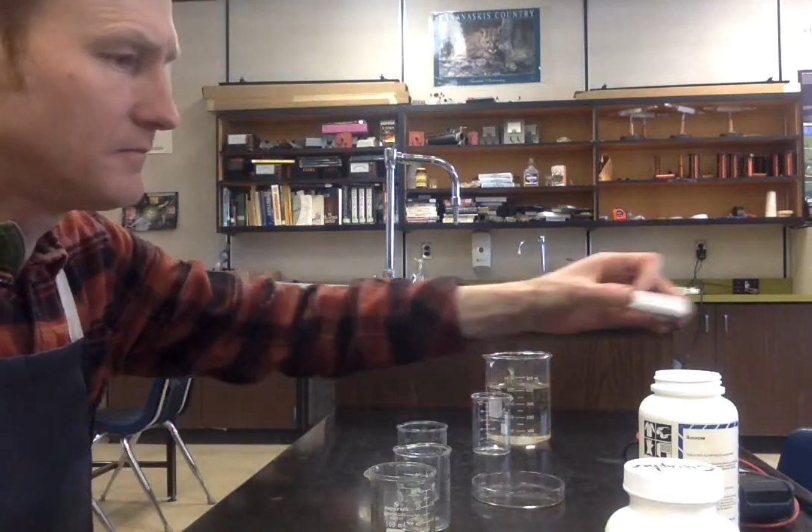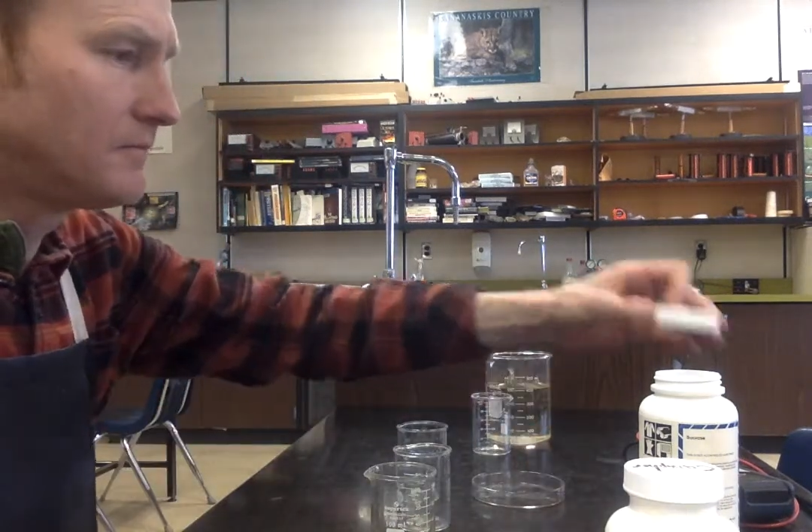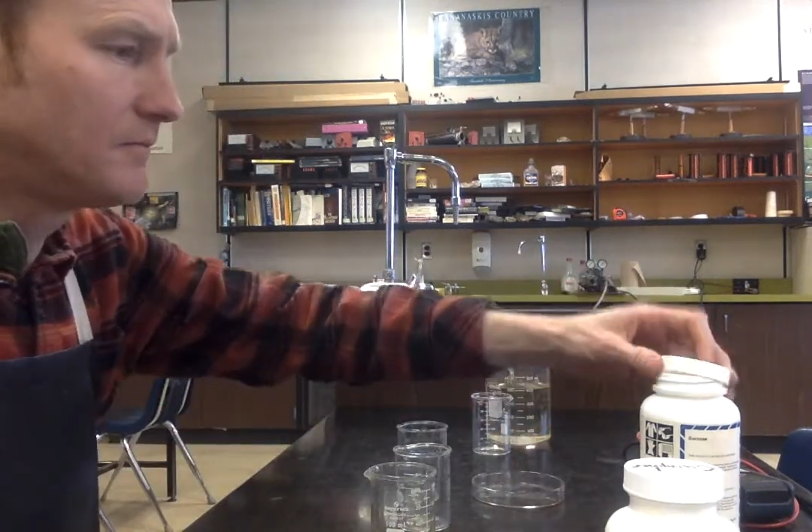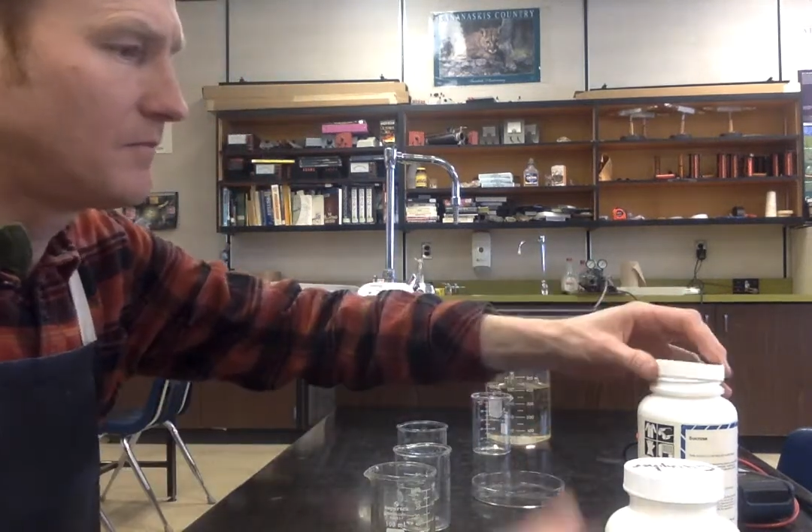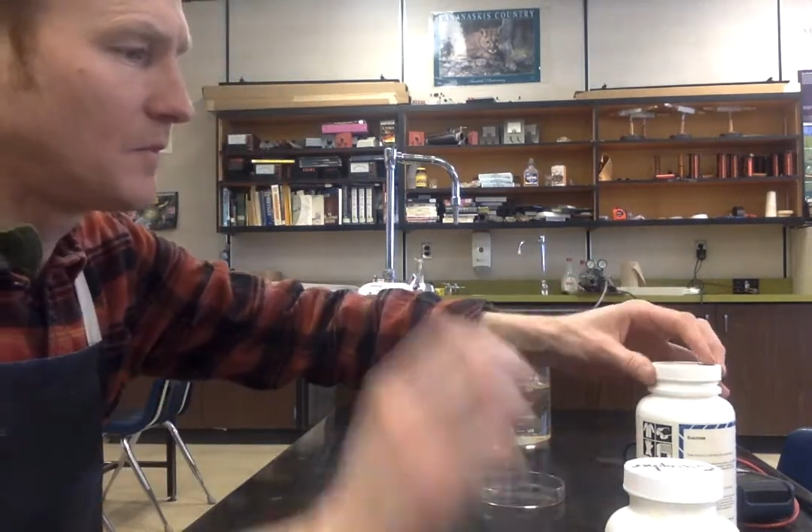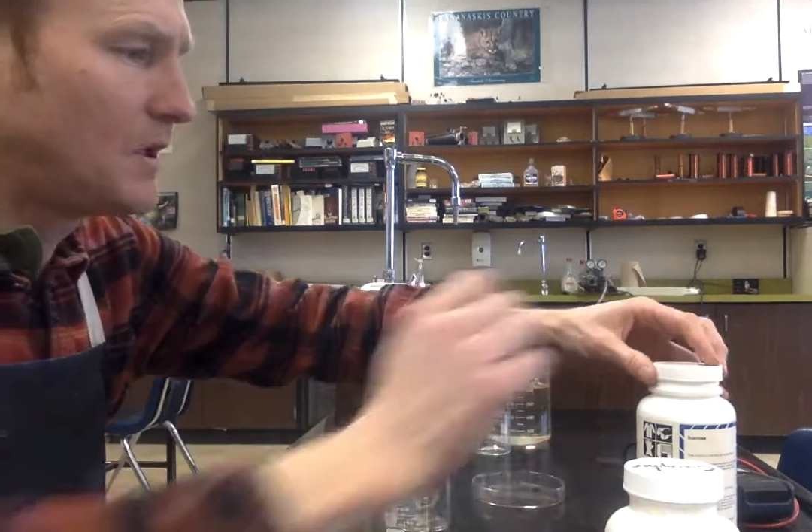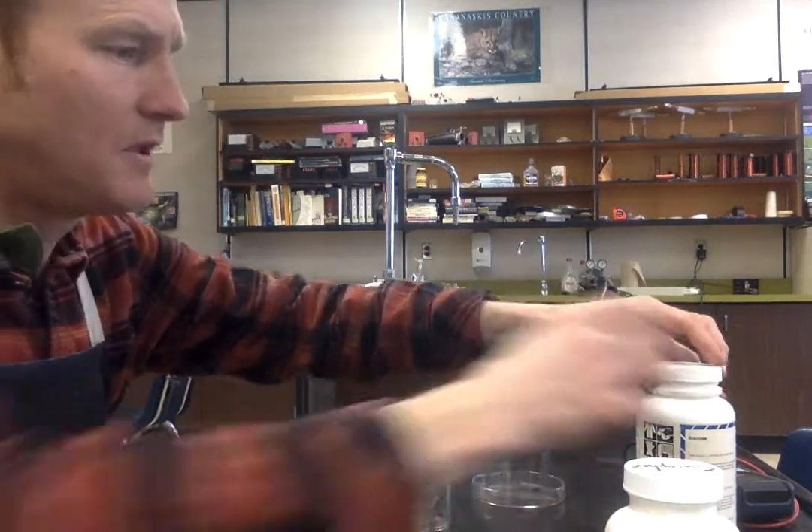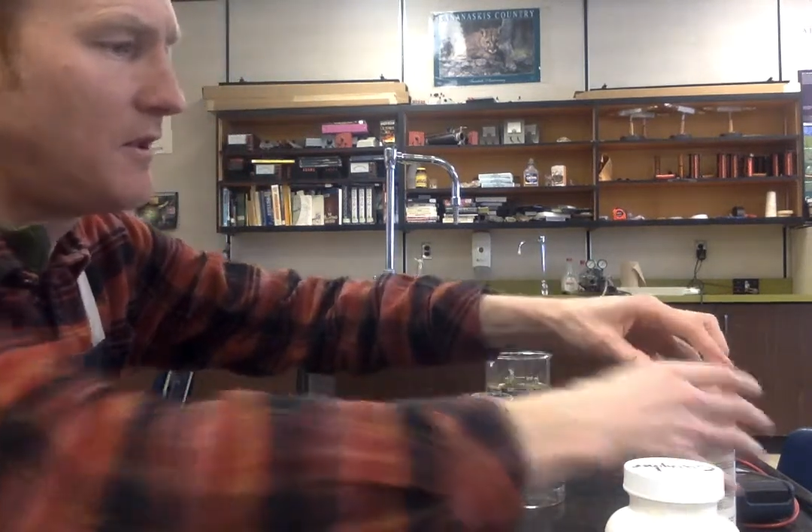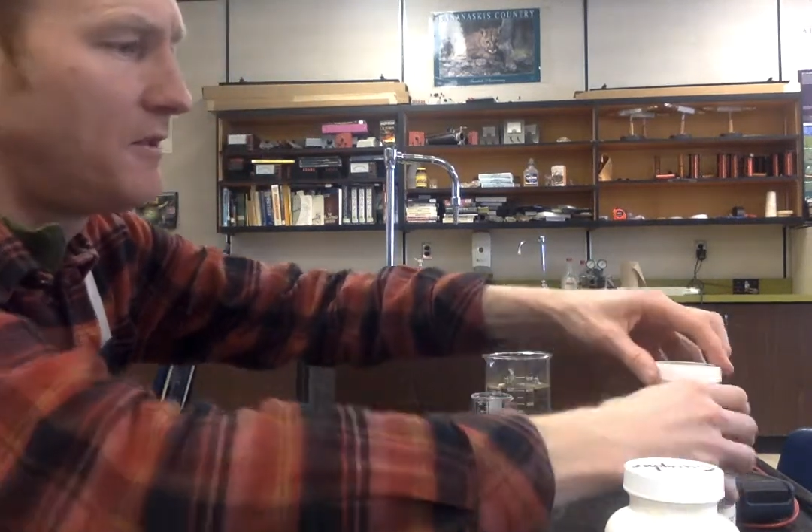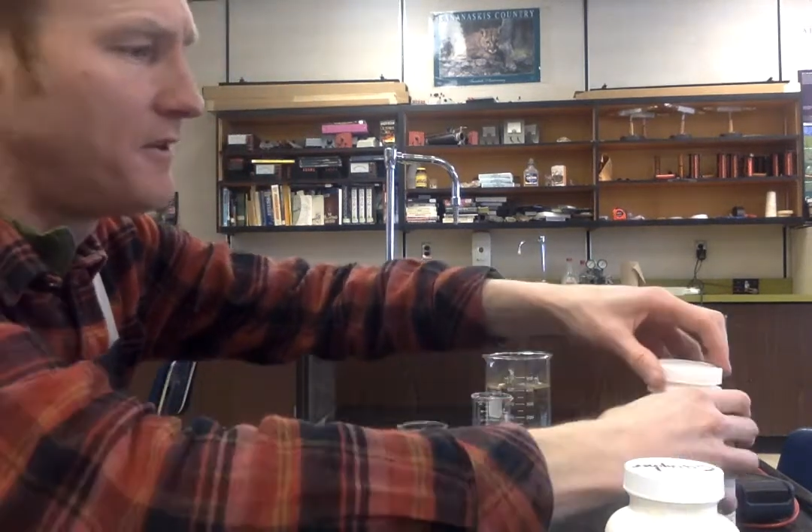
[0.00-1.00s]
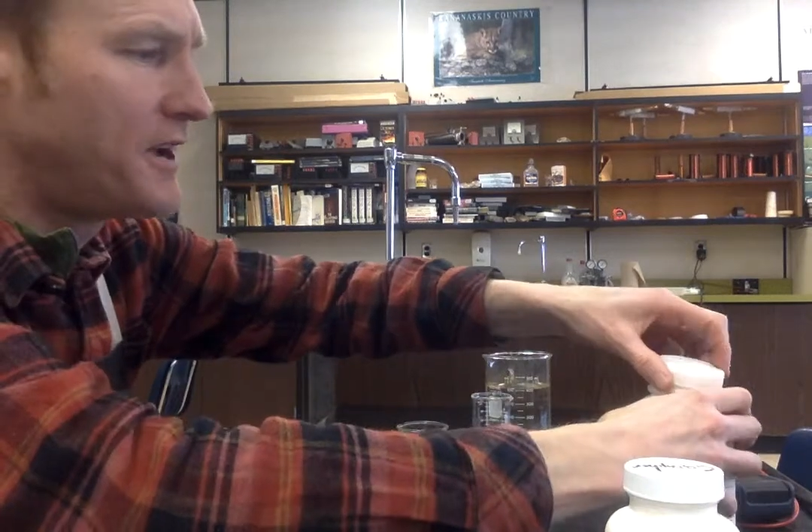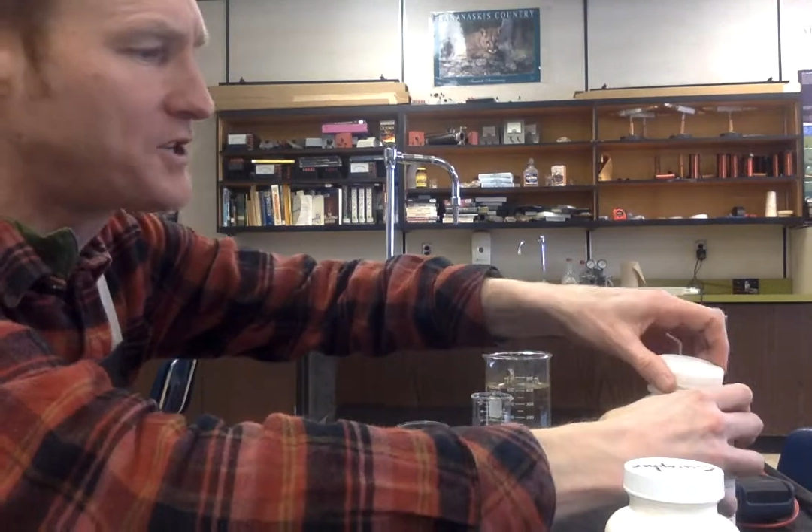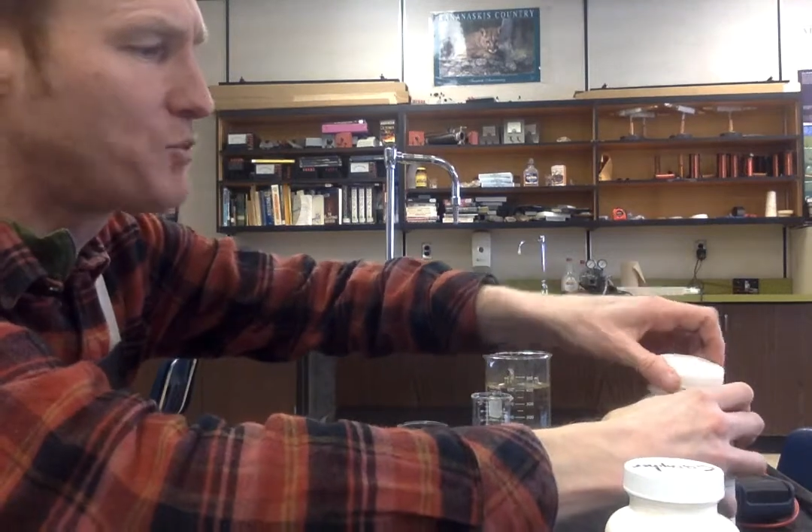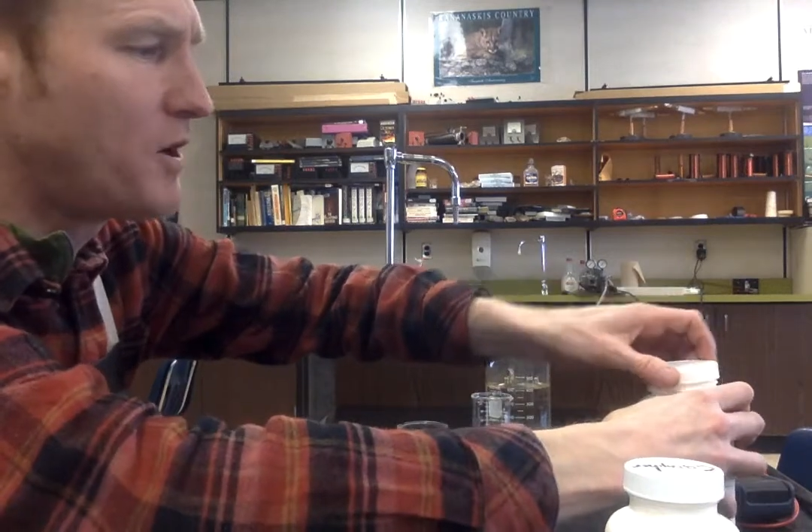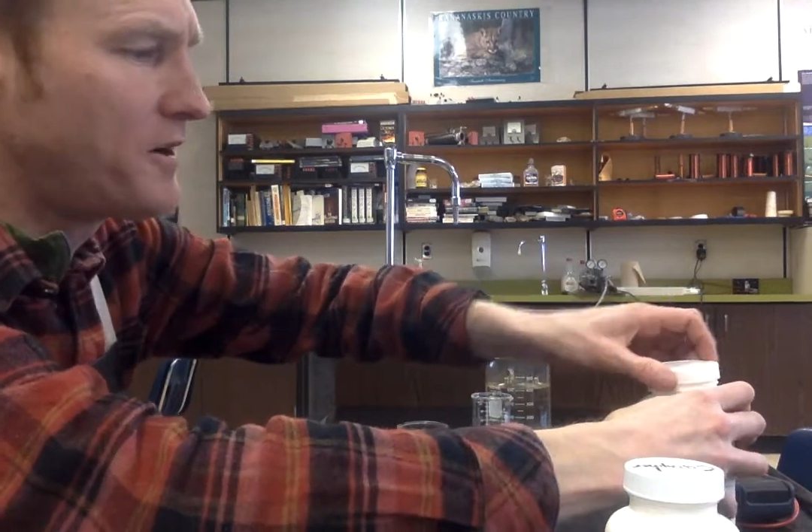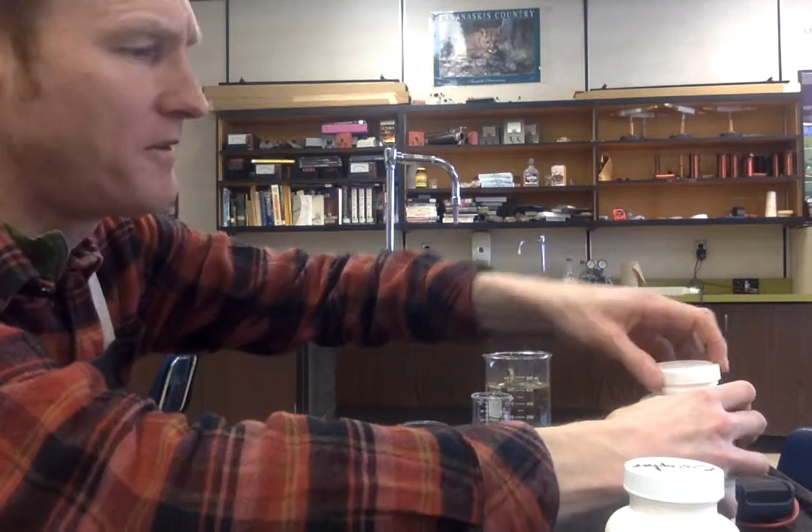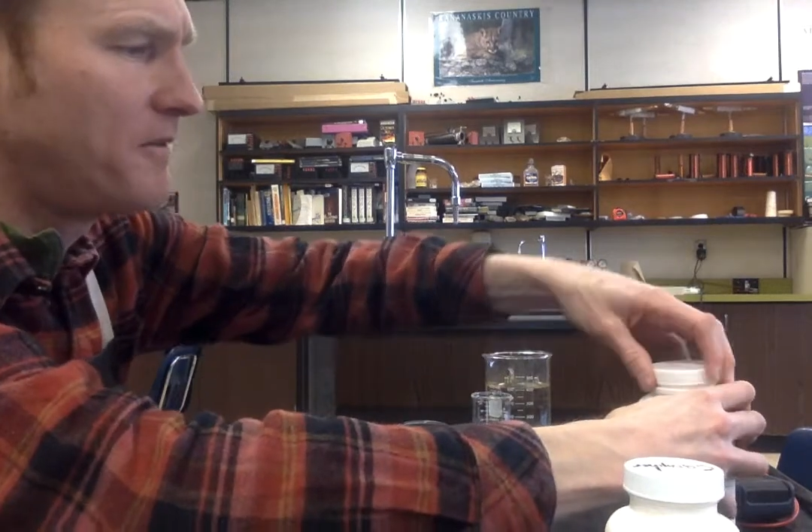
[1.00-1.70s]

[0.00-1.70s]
The next one